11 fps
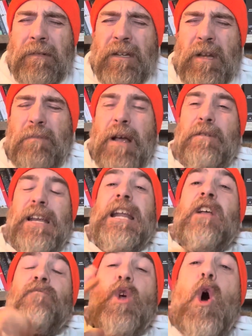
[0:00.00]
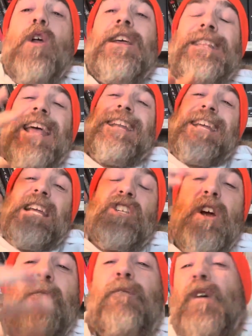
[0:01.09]
Sometimes it's the only thing that gets
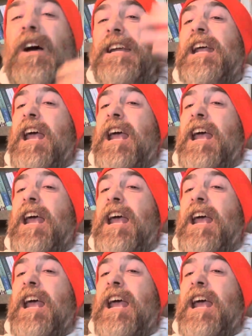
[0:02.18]
our foot